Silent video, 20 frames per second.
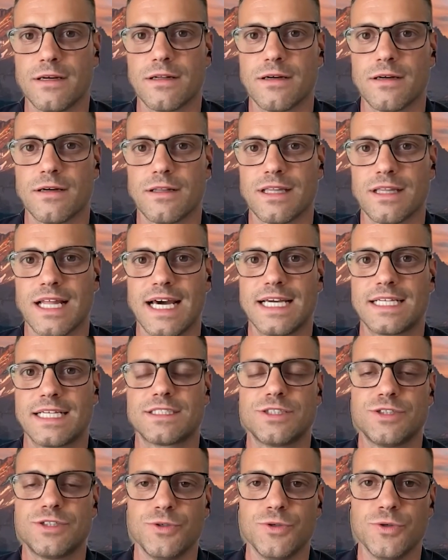like
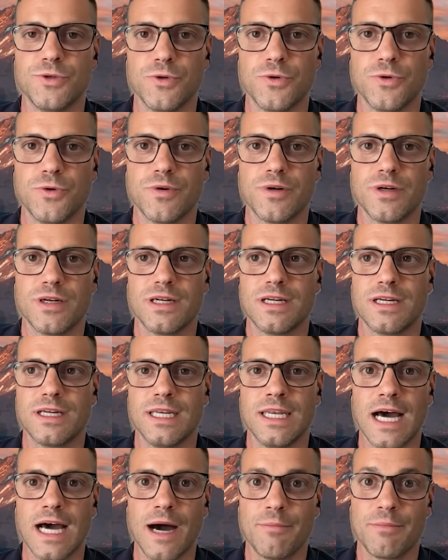to
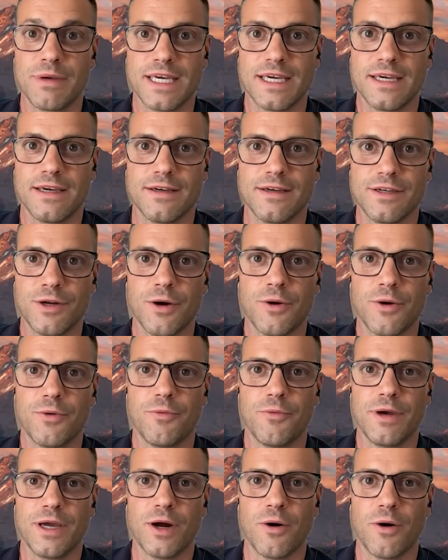not be, you know,
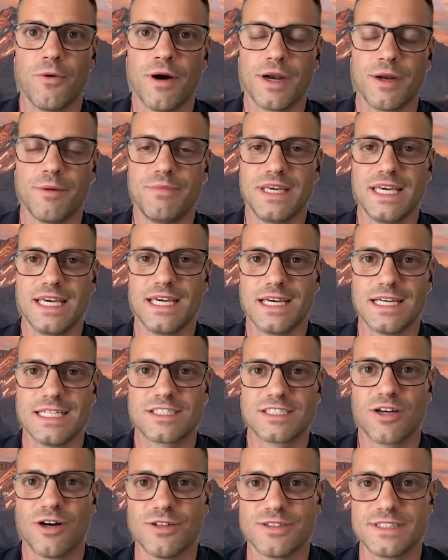we don't want to be
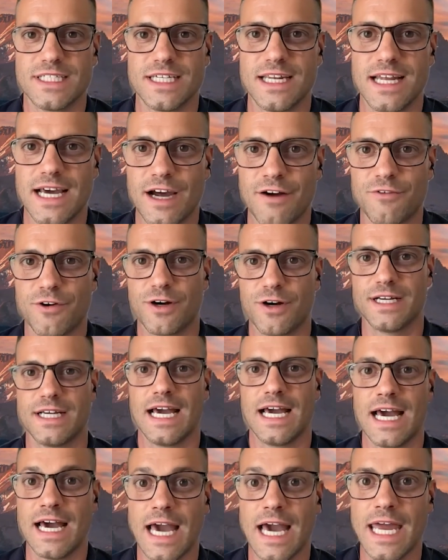insulted ever at,
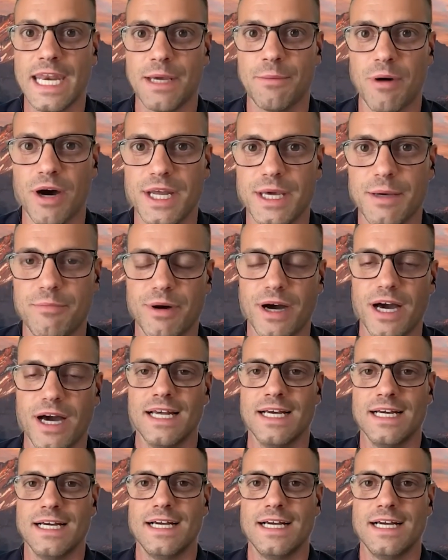at anybody, but